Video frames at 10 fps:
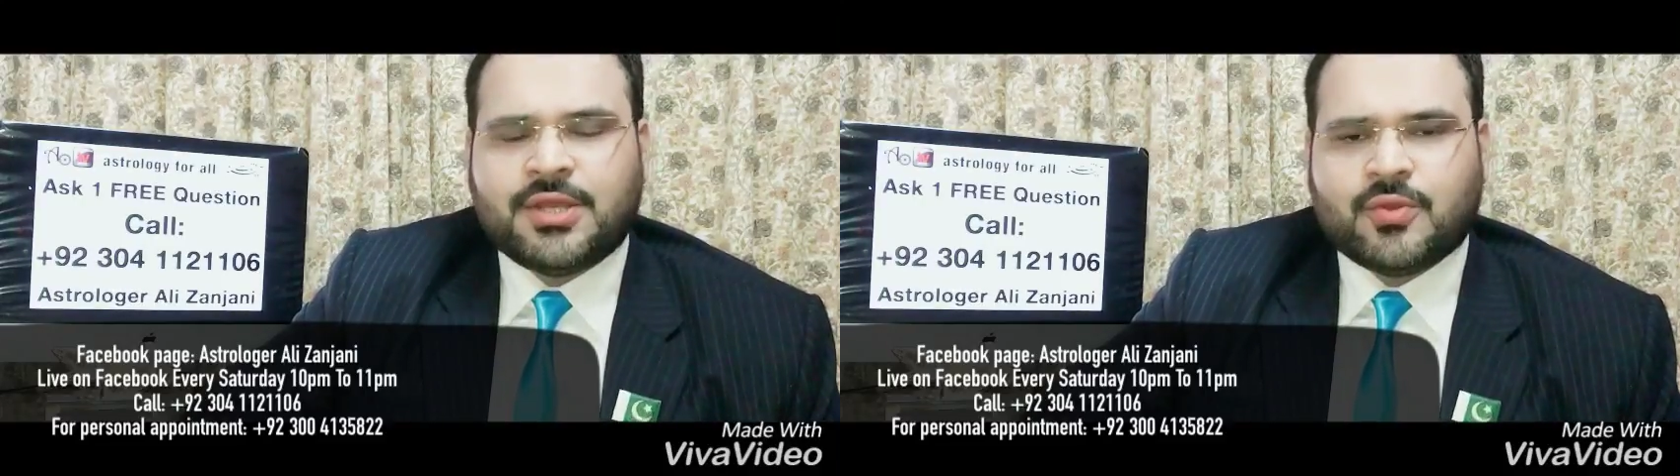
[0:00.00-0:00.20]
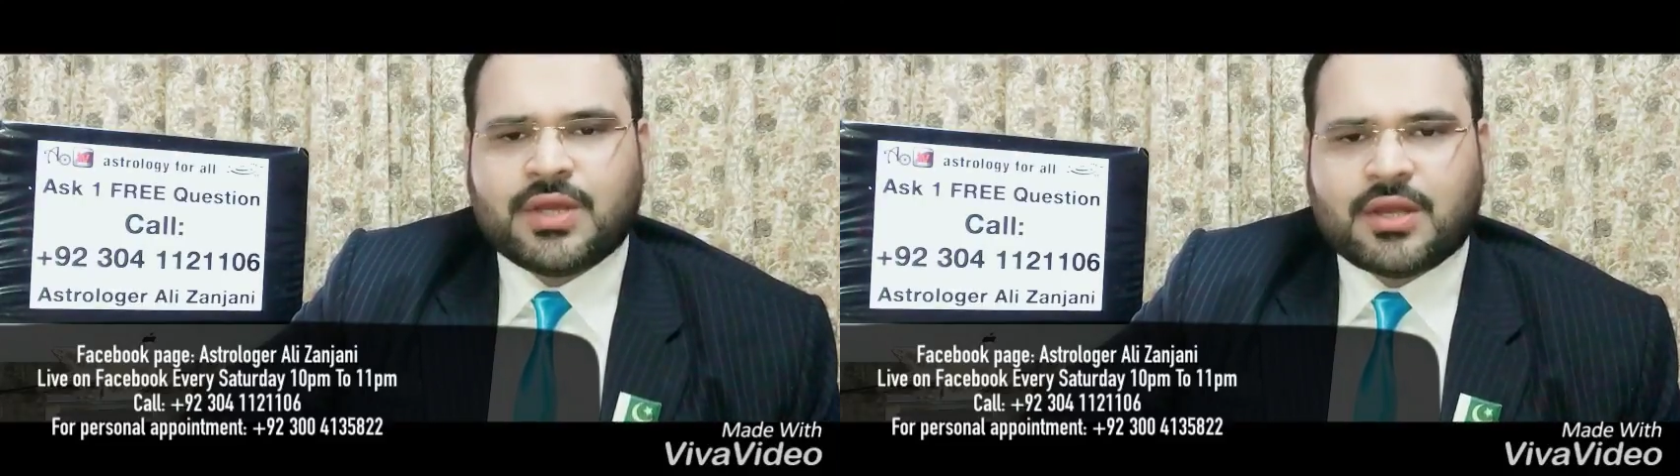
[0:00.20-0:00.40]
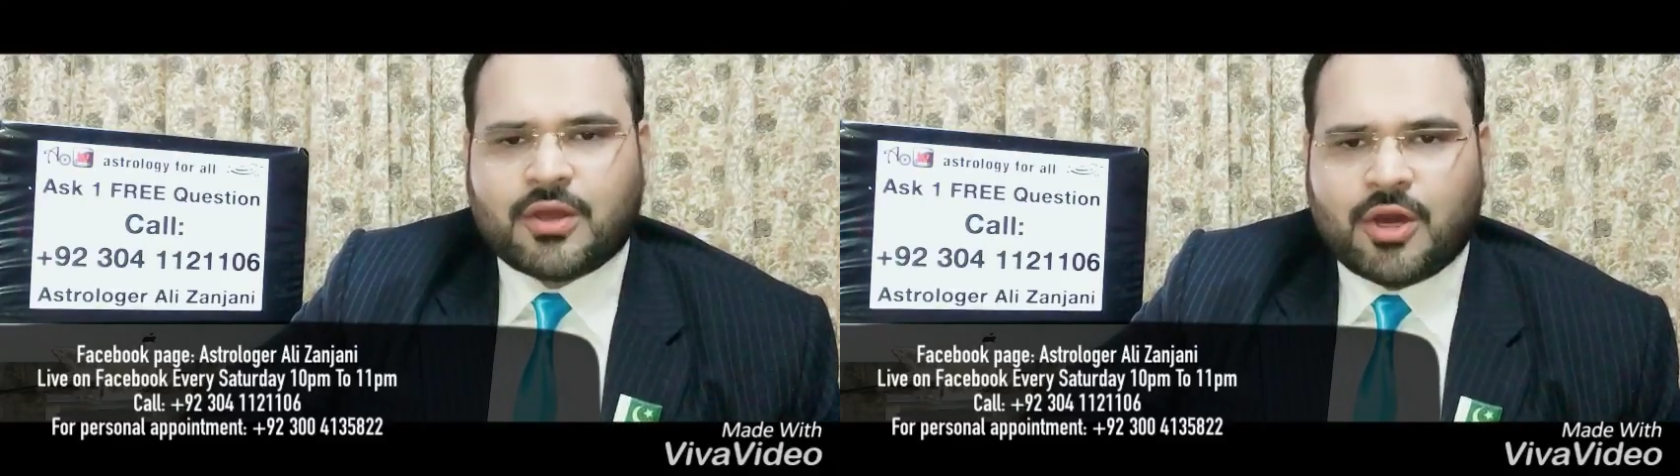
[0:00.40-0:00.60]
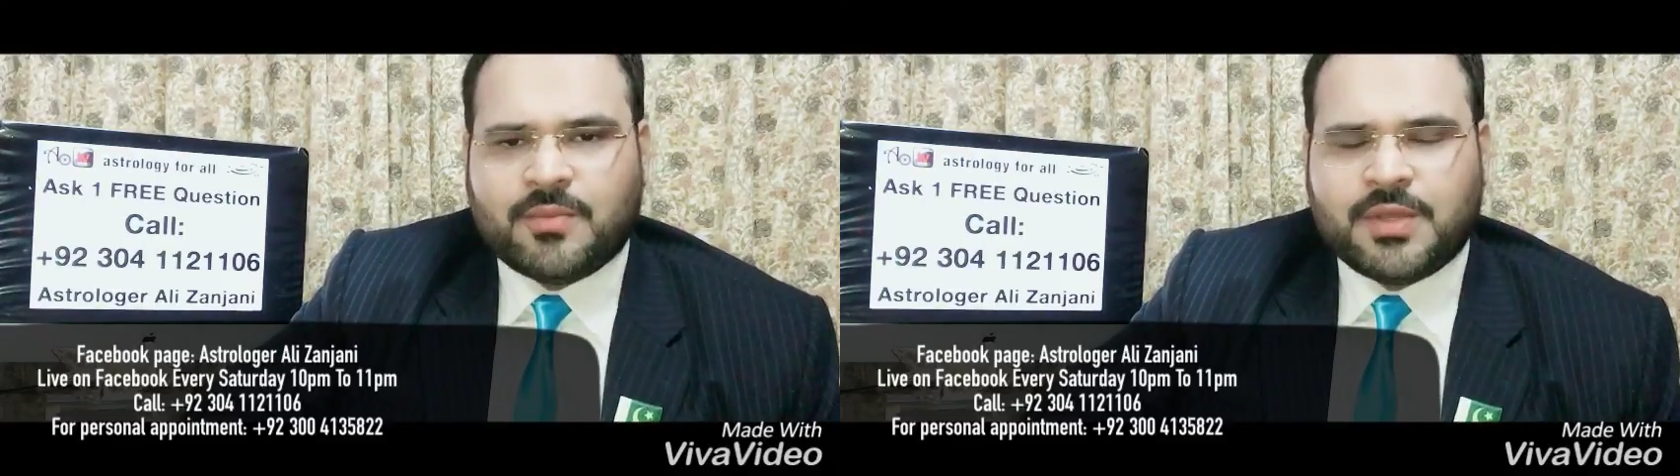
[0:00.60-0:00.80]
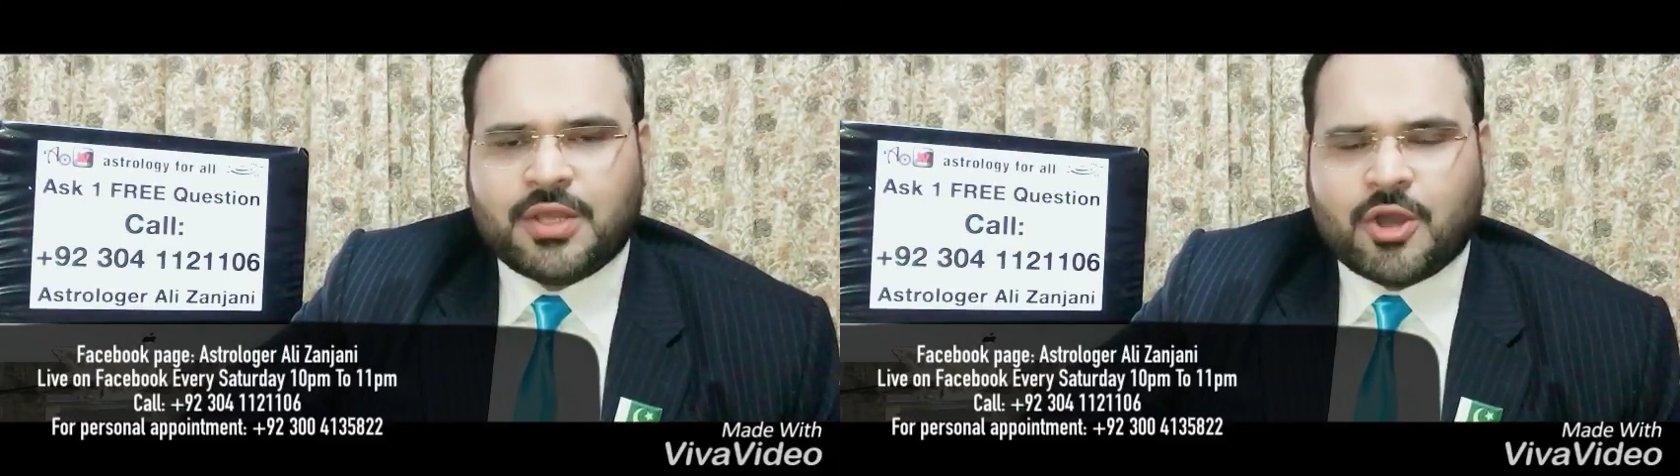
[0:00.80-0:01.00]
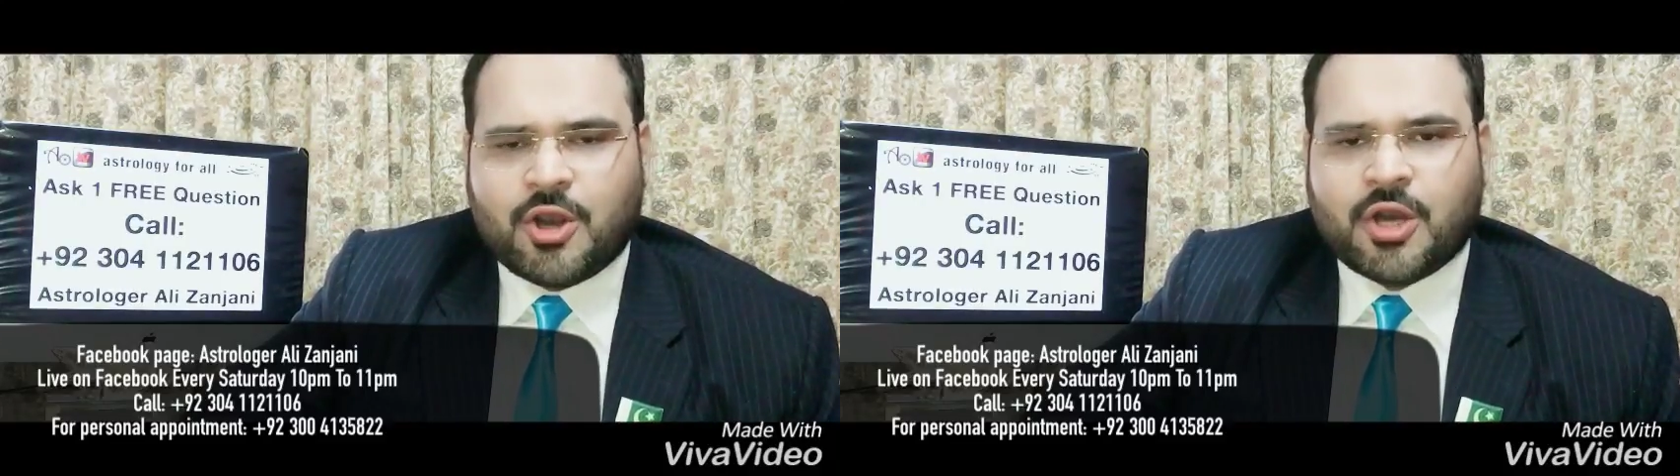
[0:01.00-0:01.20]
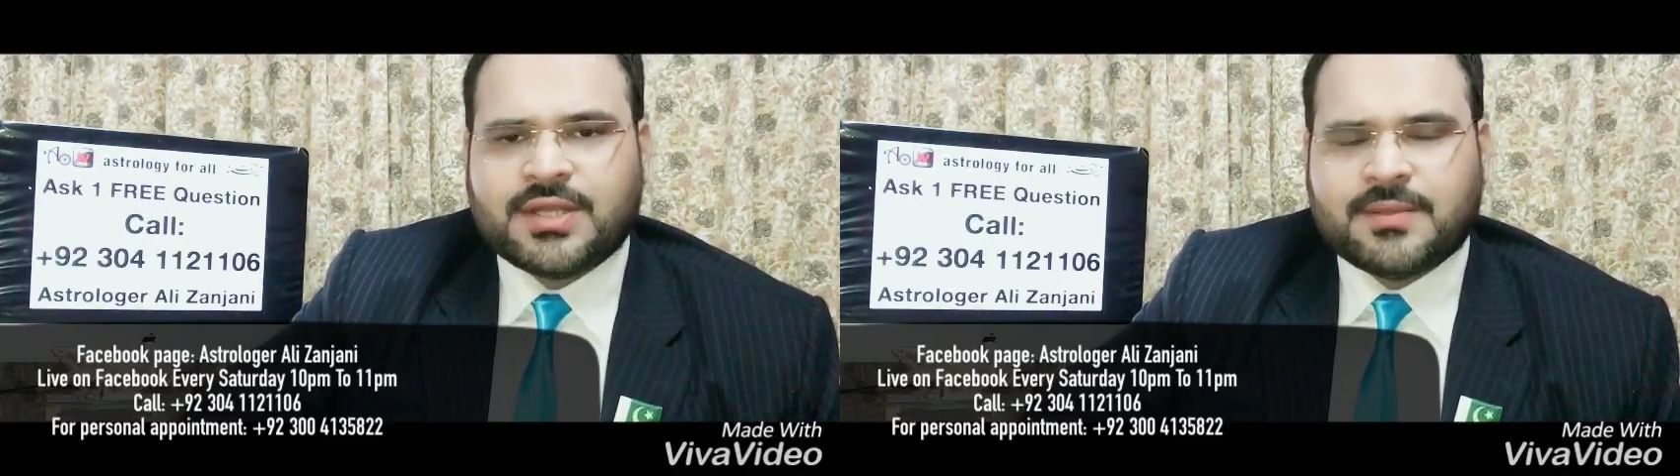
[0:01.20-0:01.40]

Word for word: you can call me on